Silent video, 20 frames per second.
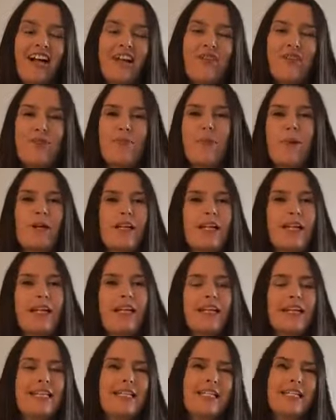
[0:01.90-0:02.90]

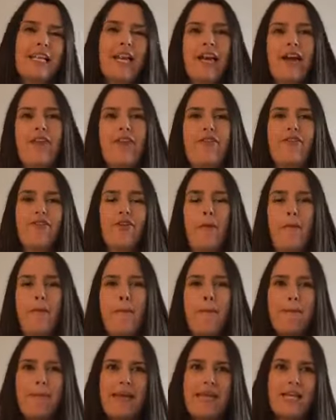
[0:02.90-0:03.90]
everybody, Lisa Carey from
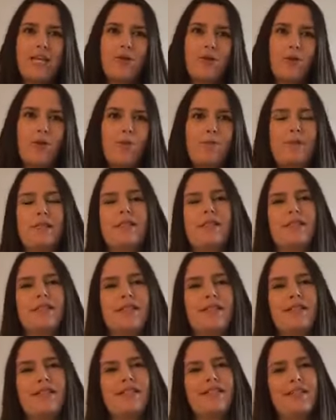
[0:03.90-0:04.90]
Make Your
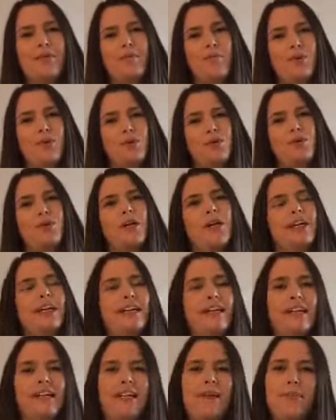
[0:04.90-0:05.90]
Business Simple.
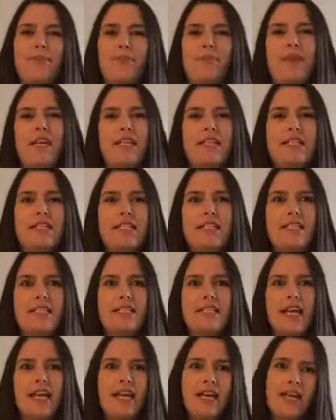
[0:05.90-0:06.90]

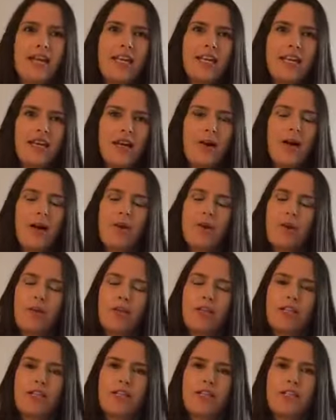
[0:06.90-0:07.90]
Today I'm
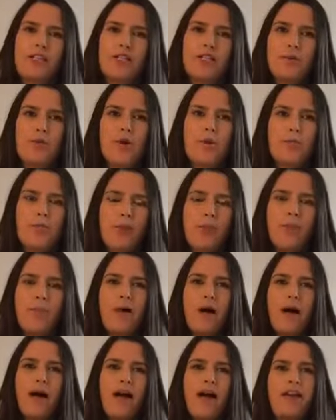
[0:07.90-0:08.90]
going to continue on with
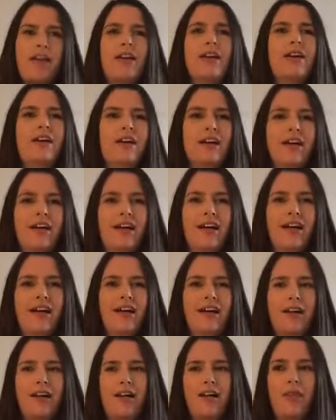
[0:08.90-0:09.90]
my
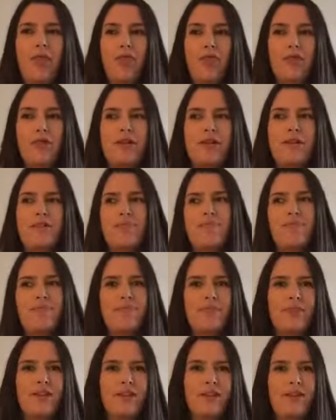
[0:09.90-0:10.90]
three
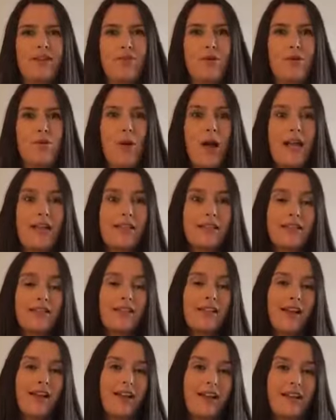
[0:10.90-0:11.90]
ways
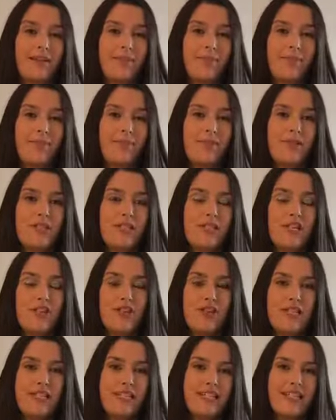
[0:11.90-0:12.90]

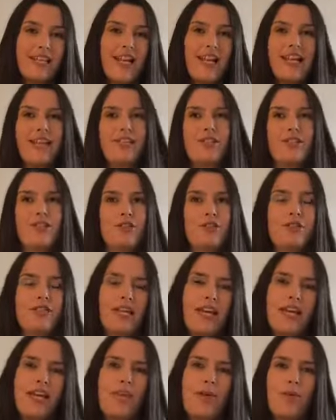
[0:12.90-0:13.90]
series, and
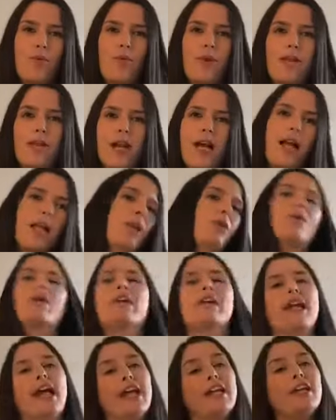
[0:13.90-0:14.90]
today we are
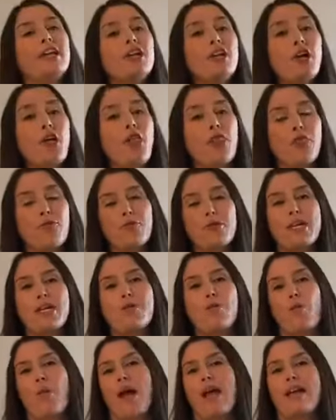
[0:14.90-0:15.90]
looking at
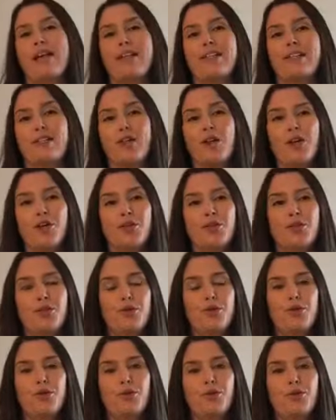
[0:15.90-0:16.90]
3 ways
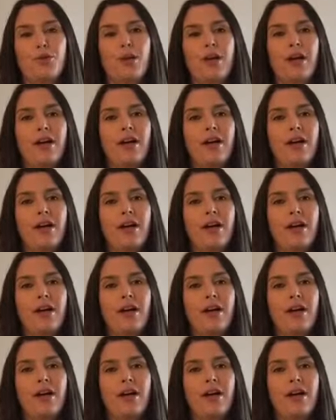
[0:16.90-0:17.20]
to